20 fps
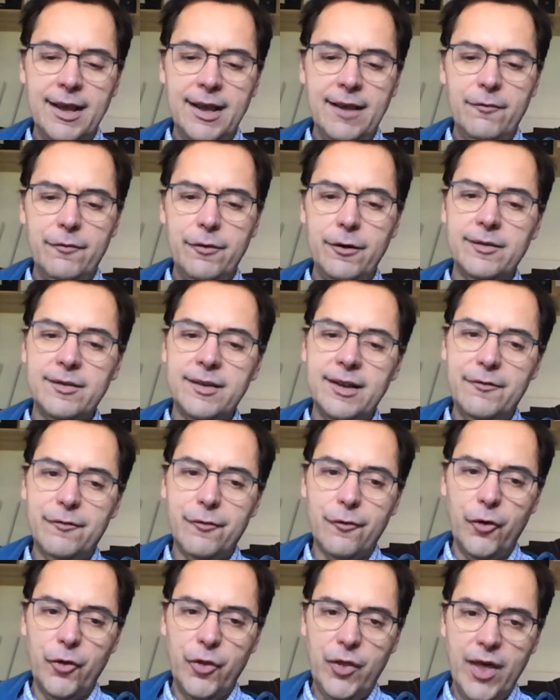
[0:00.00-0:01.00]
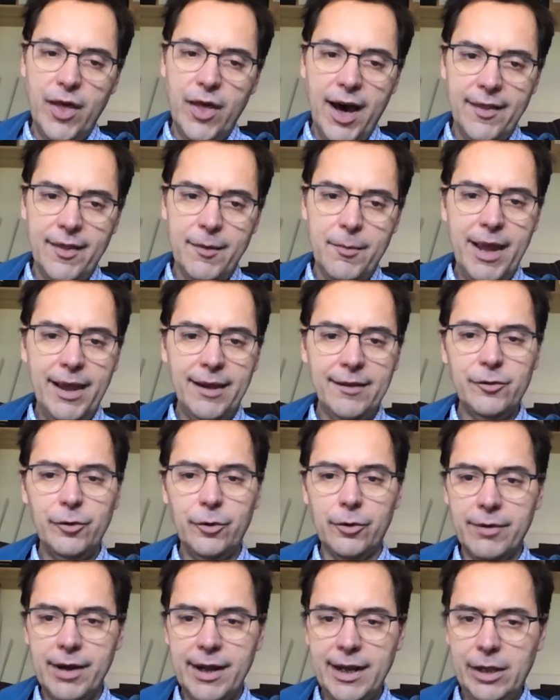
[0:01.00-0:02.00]
Firstly, for other banks who
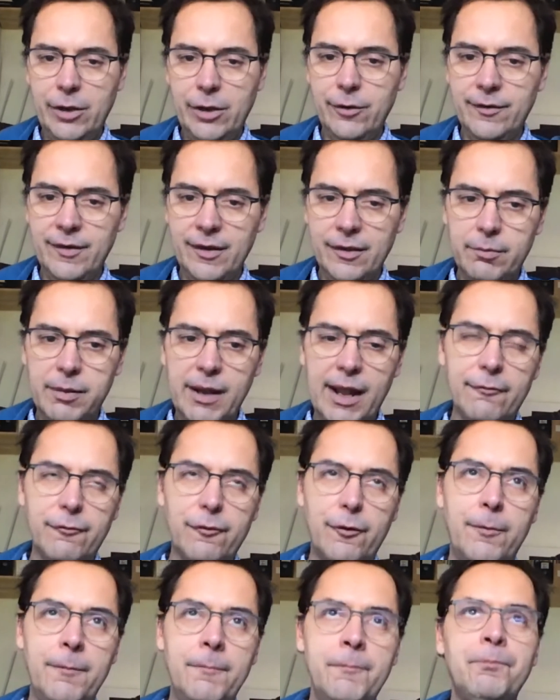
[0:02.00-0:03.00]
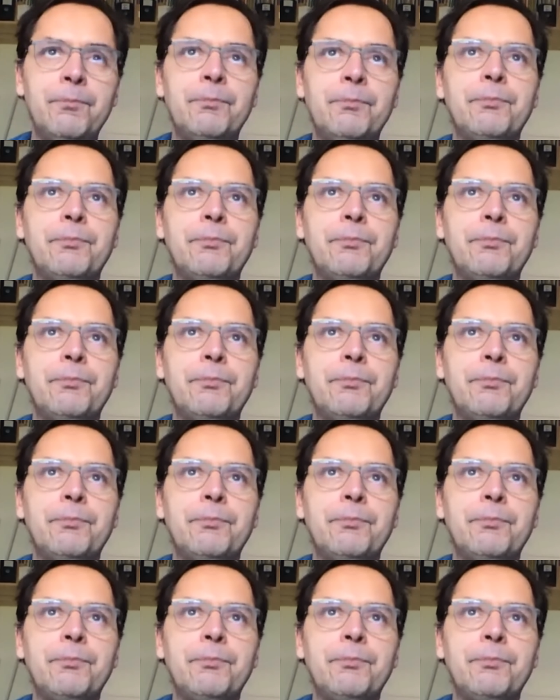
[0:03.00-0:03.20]
are already using the platform,